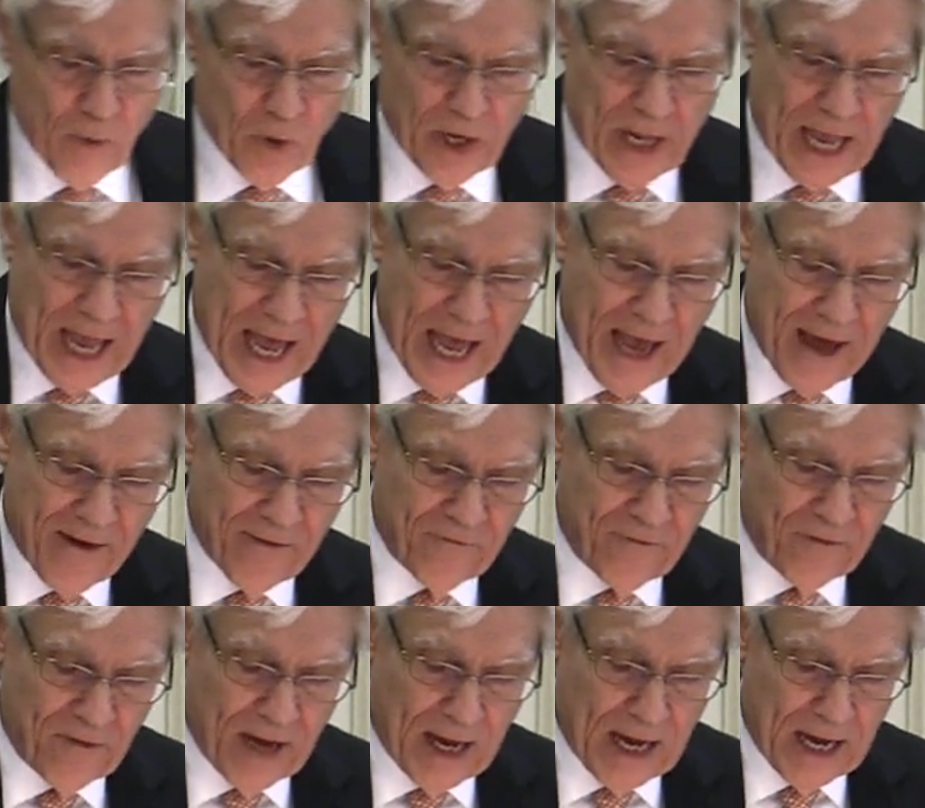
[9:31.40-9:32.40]
would
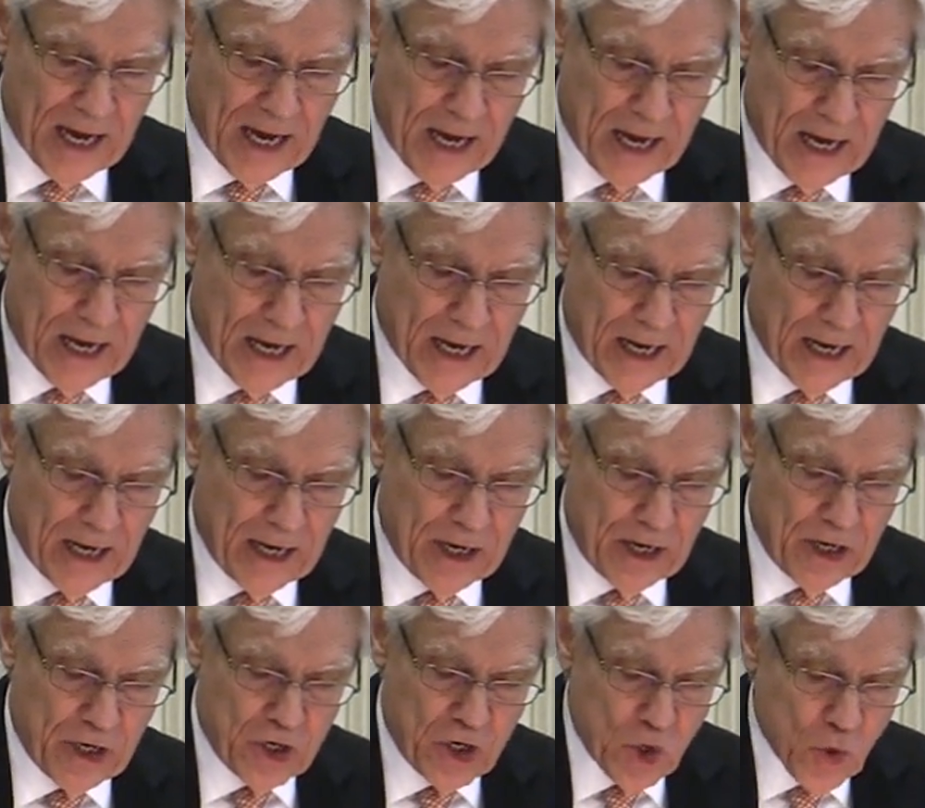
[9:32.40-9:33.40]
have a
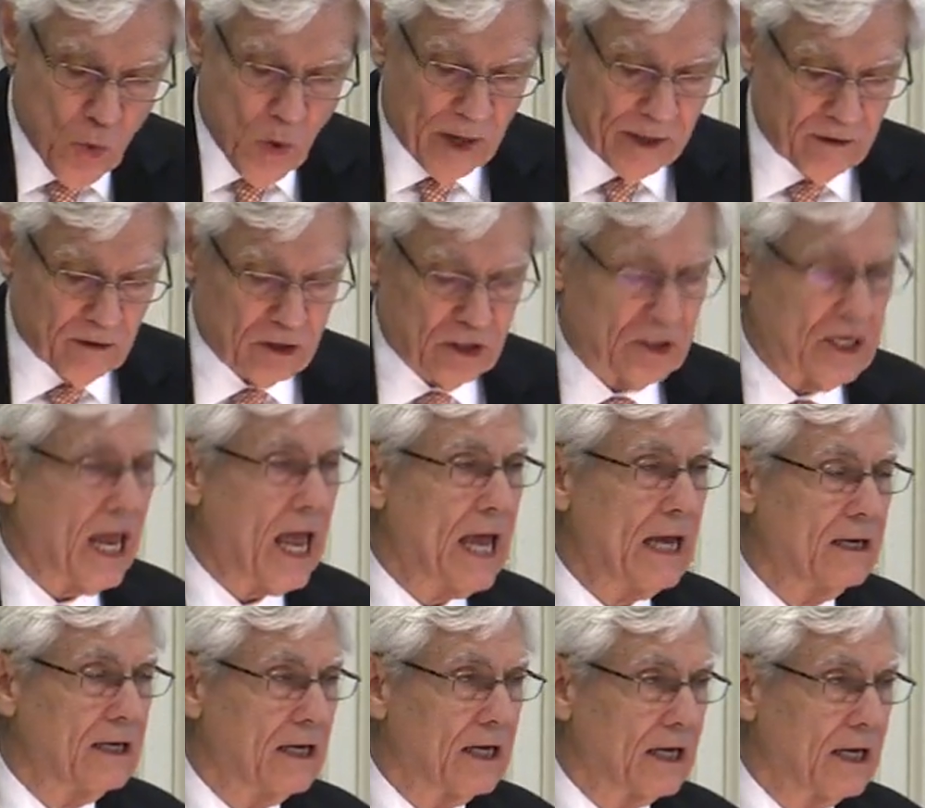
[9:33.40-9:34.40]
new
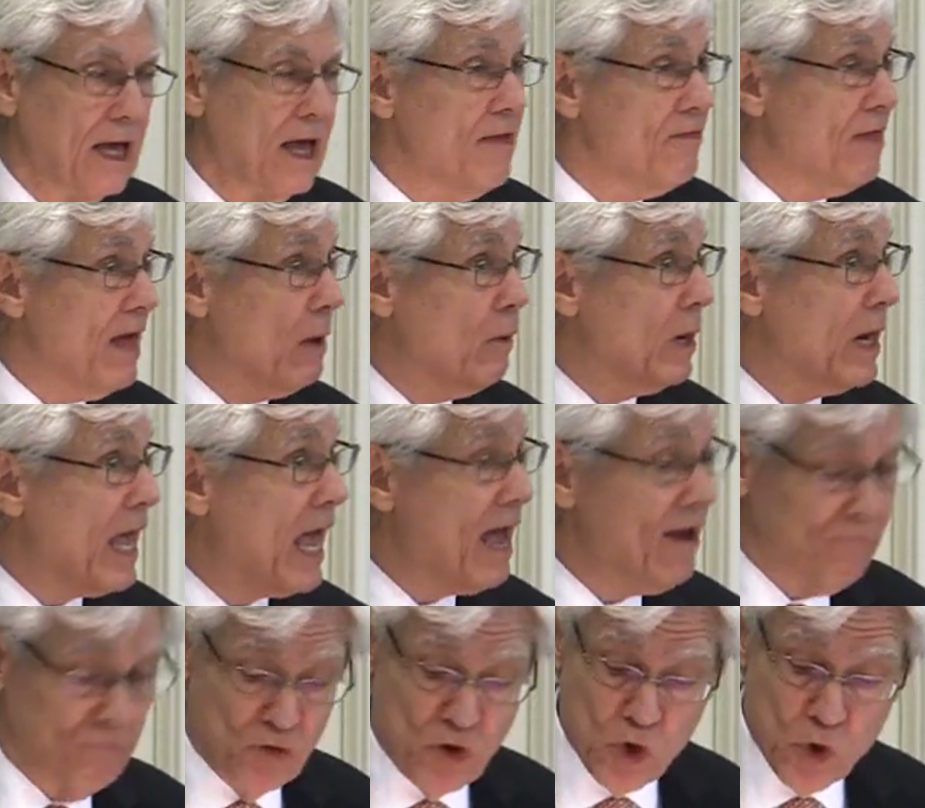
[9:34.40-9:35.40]
understanding, they would
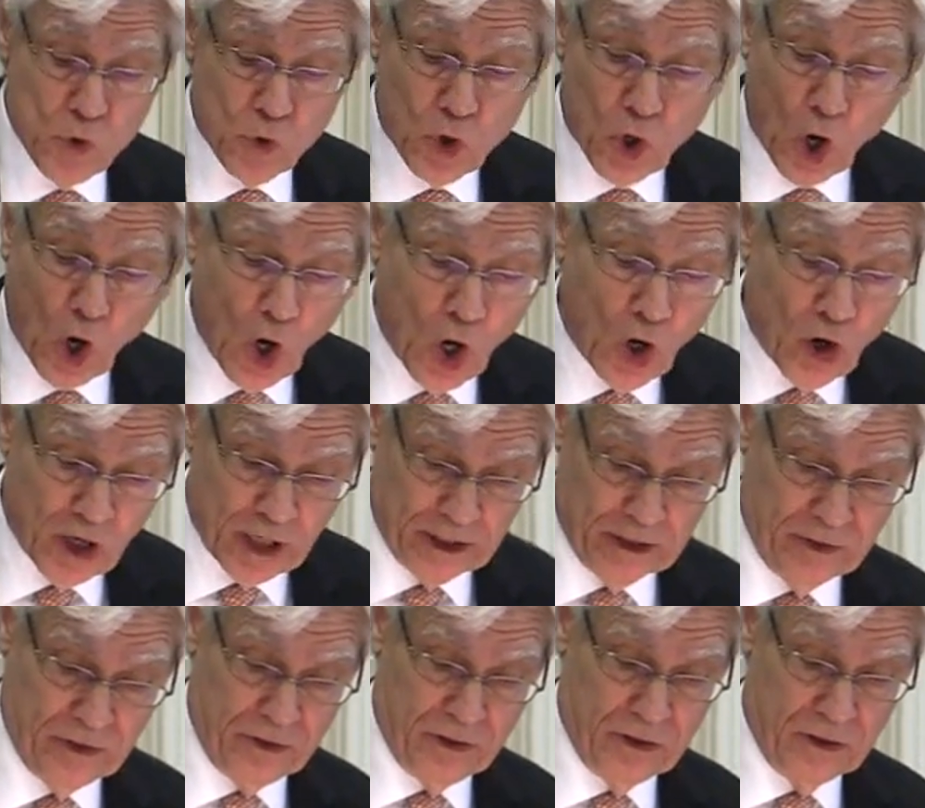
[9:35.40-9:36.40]
have new
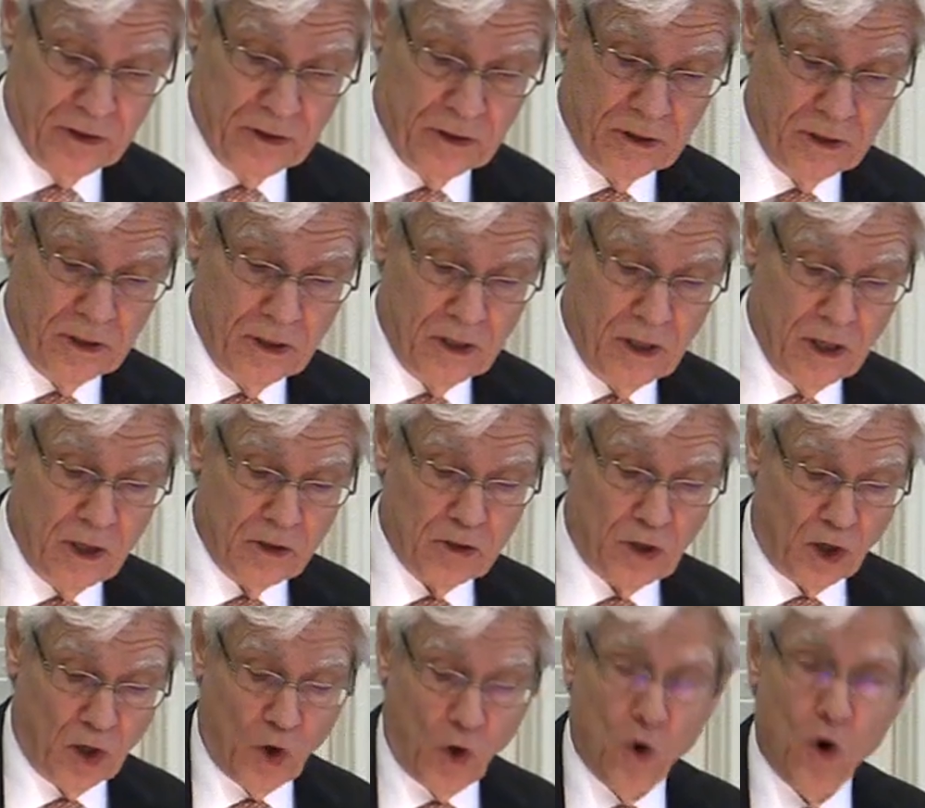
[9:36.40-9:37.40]
courage. The
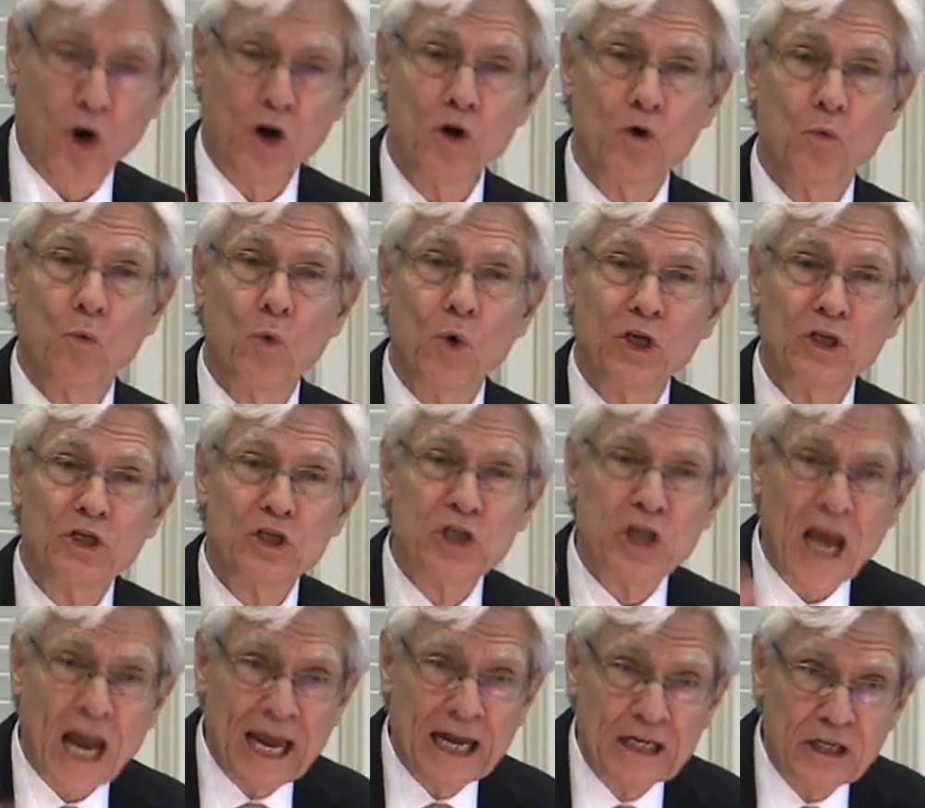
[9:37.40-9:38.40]
Lord would
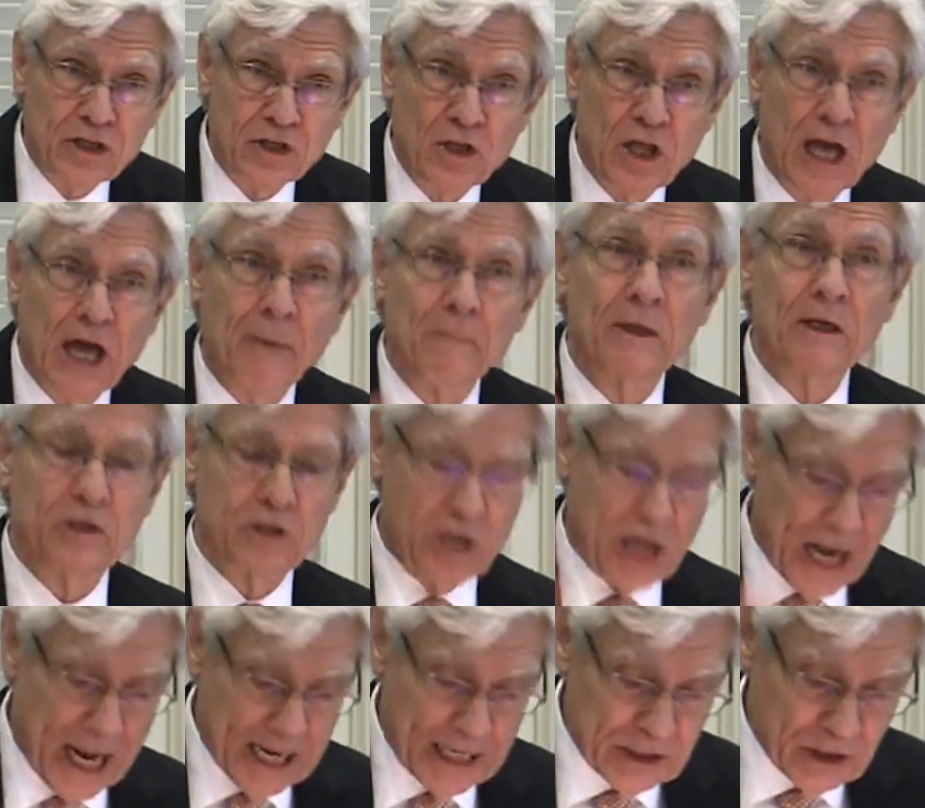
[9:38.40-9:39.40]
change them,
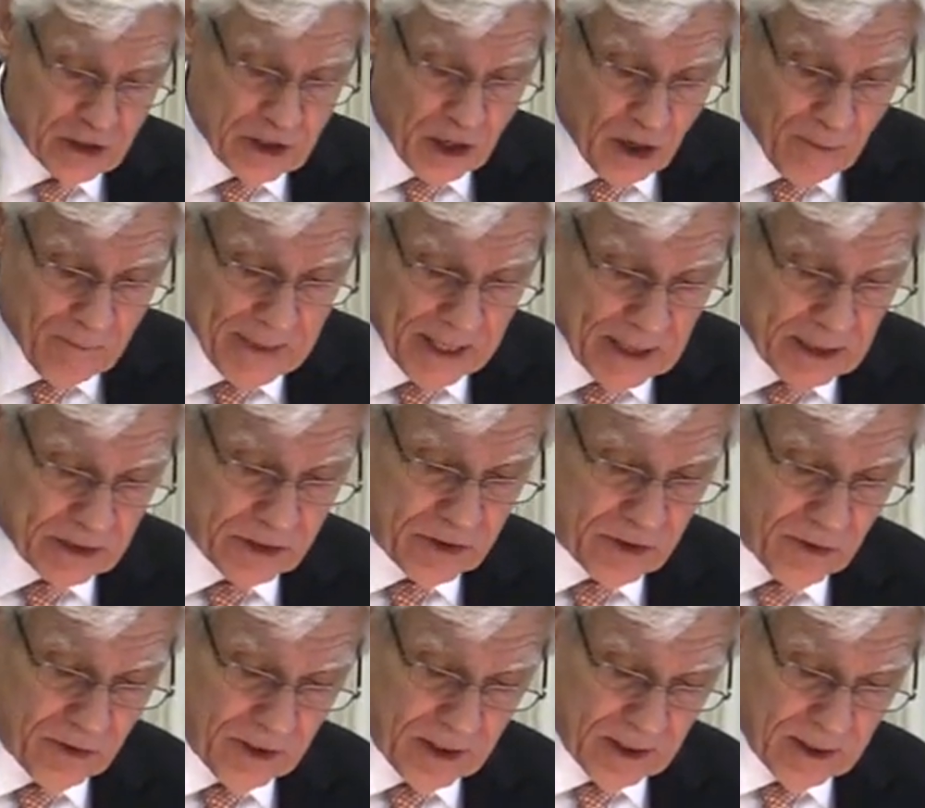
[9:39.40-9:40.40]
change their
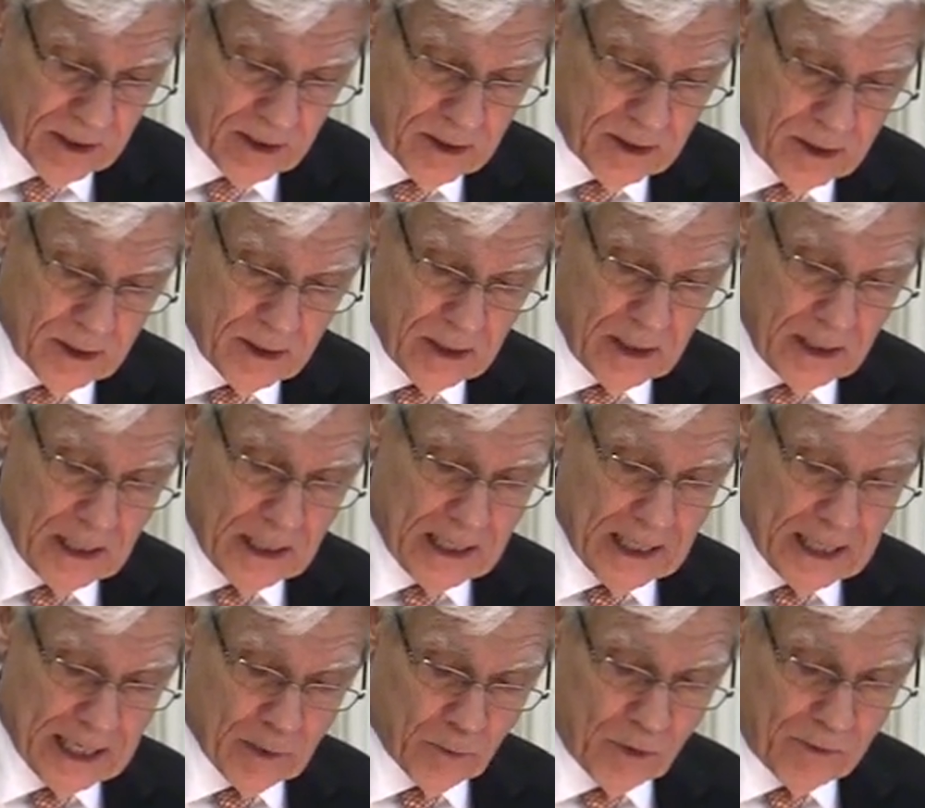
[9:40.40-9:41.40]
ministry.
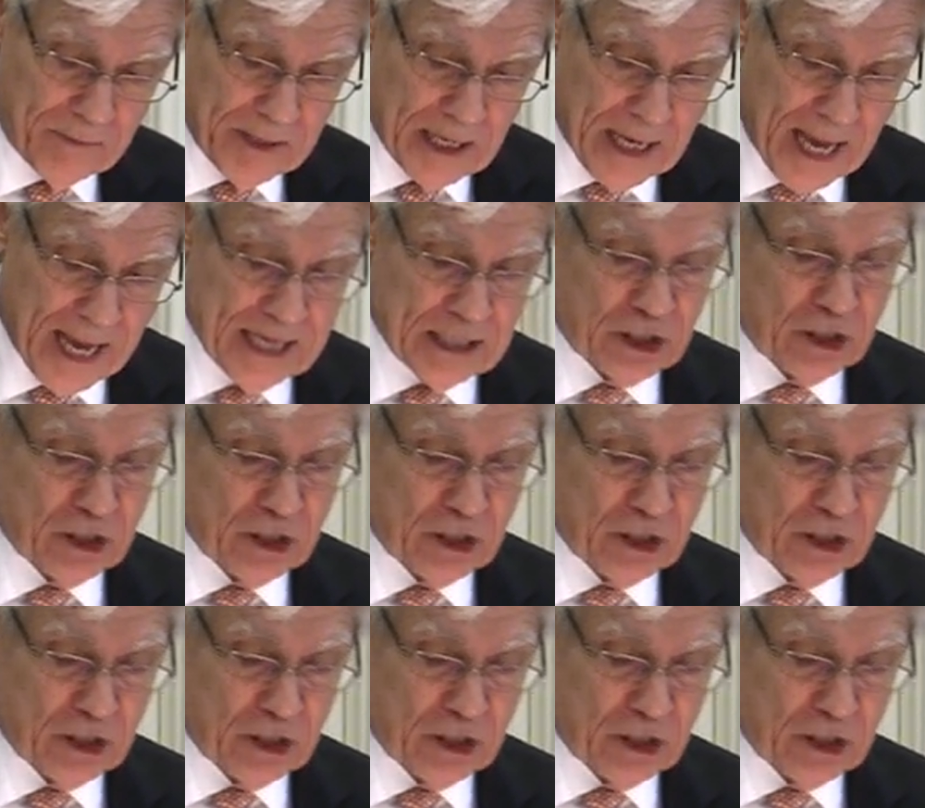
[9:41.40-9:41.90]
It would be a